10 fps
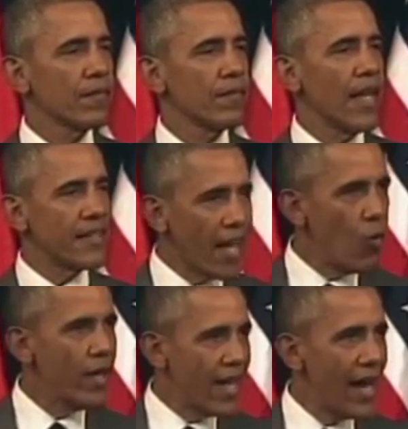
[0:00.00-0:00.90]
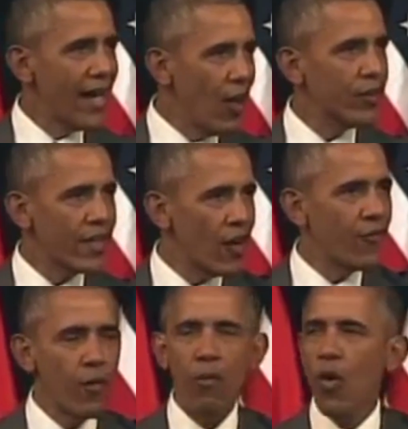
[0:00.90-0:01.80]
That's how we got health care
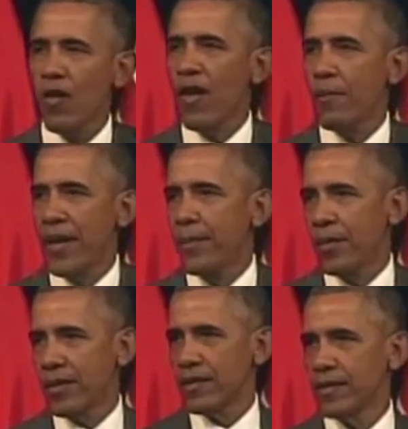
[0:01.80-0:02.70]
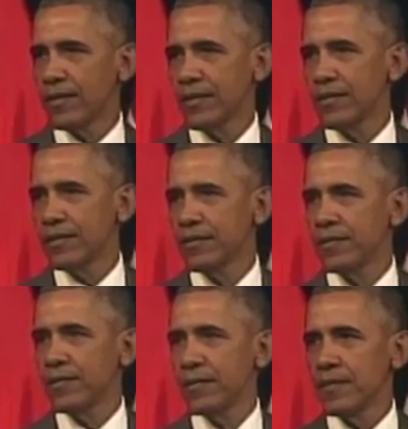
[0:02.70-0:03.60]
for more of our people.
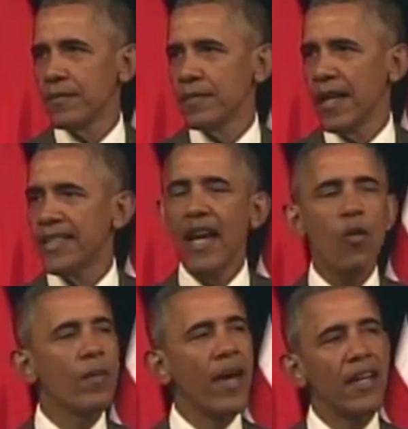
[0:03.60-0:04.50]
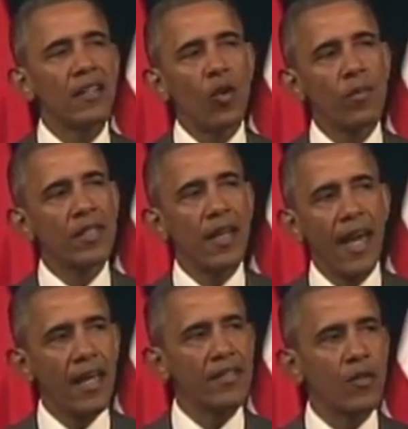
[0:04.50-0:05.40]
That's how we made enormous
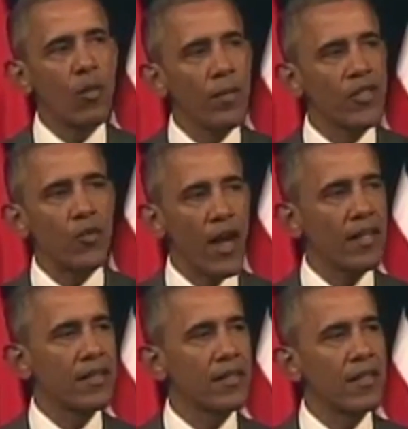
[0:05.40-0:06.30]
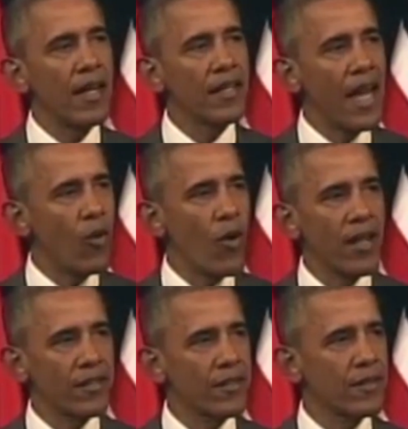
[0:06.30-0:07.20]
gains in women's rights and gay
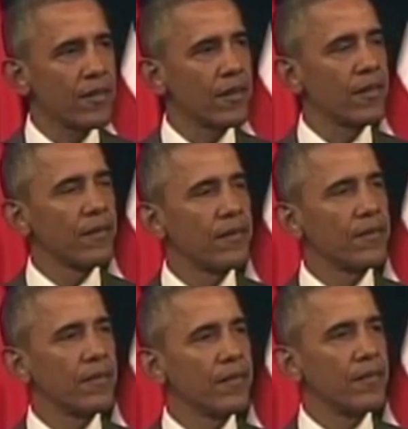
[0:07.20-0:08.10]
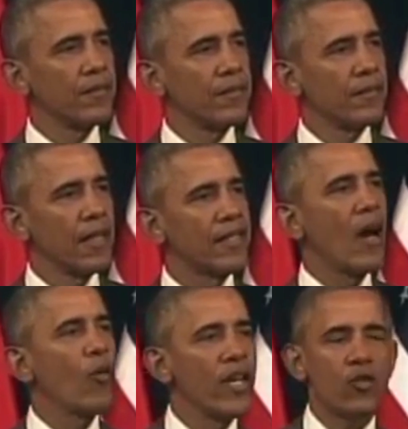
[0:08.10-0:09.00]
rights. It's
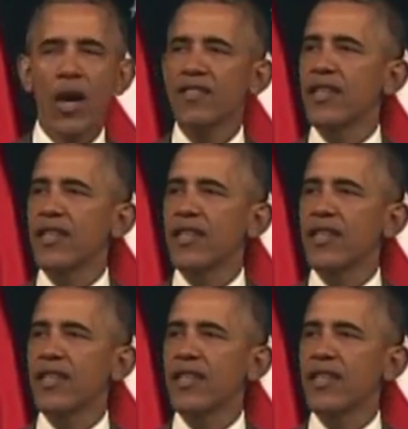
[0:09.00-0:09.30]
how we address the